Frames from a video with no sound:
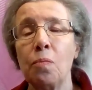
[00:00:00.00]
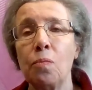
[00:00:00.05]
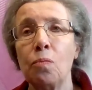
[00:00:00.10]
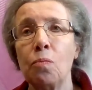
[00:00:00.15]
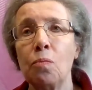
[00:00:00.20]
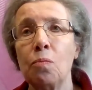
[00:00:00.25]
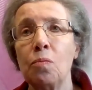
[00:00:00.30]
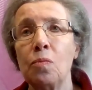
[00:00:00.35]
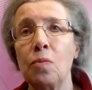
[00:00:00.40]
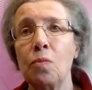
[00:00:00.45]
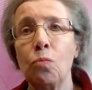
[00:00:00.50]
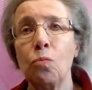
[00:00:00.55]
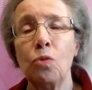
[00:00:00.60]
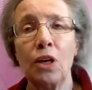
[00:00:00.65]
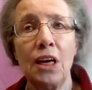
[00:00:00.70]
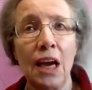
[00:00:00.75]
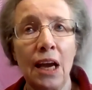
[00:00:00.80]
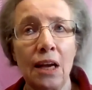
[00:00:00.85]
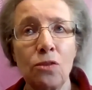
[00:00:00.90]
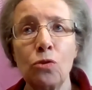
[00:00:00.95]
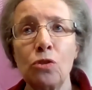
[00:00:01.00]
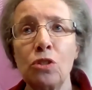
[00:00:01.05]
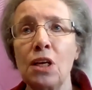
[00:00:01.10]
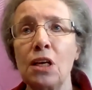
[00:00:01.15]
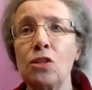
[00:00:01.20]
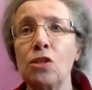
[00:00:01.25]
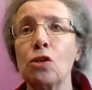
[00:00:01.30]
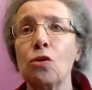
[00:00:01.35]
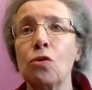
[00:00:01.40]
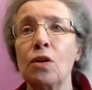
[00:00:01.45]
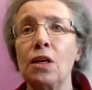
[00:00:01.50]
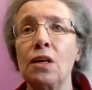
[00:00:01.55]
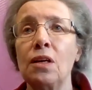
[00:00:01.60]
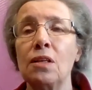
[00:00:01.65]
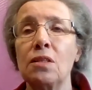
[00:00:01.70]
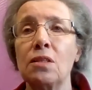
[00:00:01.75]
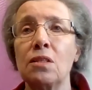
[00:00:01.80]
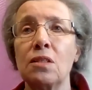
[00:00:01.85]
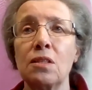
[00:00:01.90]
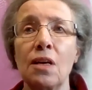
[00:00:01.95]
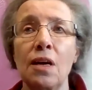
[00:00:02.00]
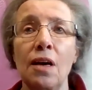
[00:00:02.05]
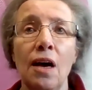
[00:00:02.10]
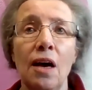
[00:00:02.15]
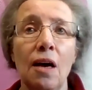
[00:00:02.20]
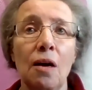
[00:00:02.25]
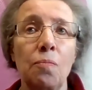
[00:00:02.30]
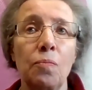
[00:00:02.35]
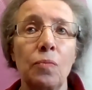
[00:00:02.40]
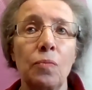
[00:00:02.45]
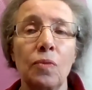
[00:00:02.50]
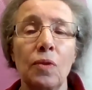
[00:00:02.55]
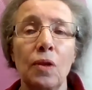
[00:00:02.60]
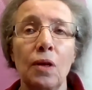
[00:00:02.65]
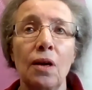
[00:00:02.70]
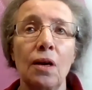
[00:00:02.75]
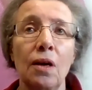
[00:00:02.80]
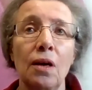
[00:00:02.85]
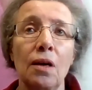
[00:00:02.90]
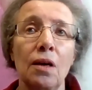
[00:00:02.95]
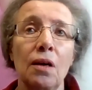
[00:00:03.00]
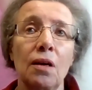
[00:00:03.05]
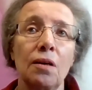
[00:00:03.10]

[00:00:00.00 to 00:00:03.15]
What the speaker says: the cancer center is a